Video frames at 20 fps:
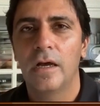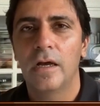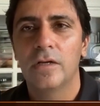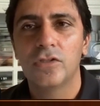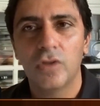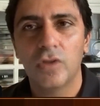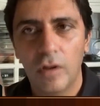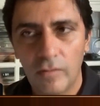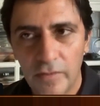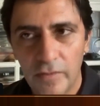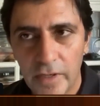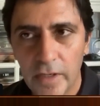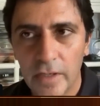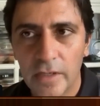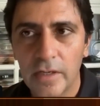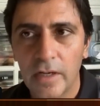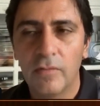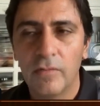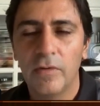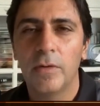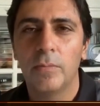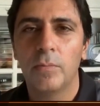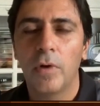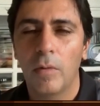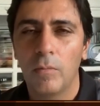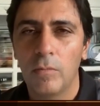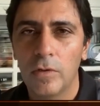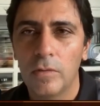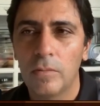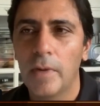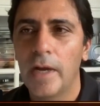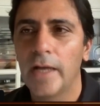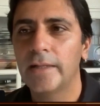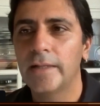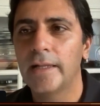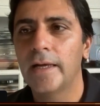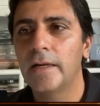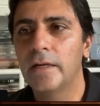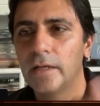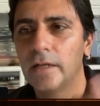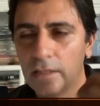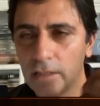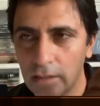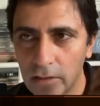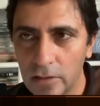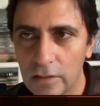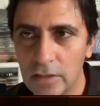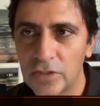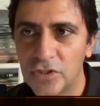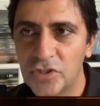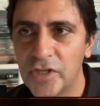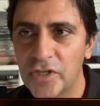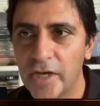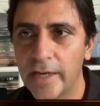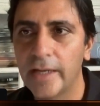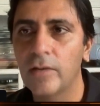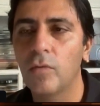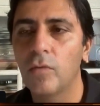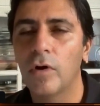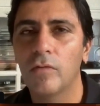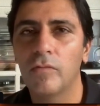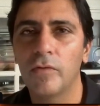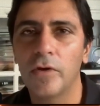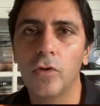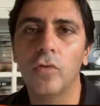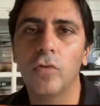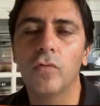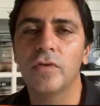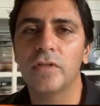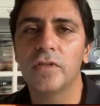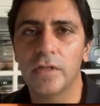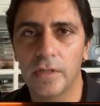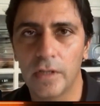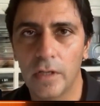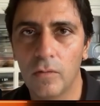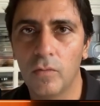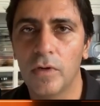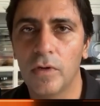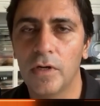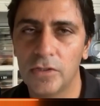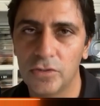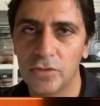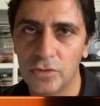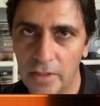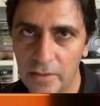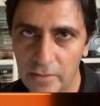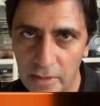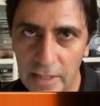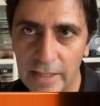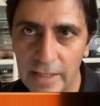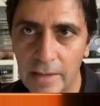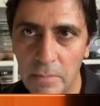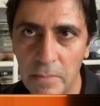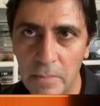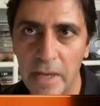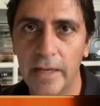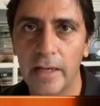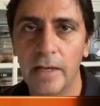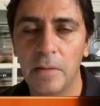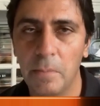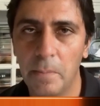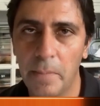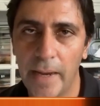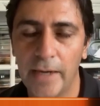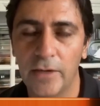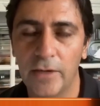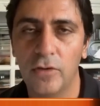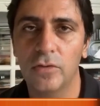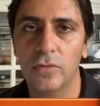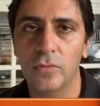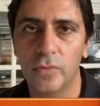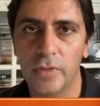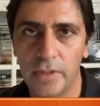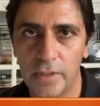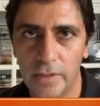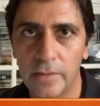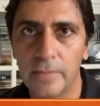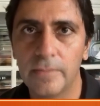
solving a real world problem, and then sharing what we do with the real world so that it can make an impact on the world.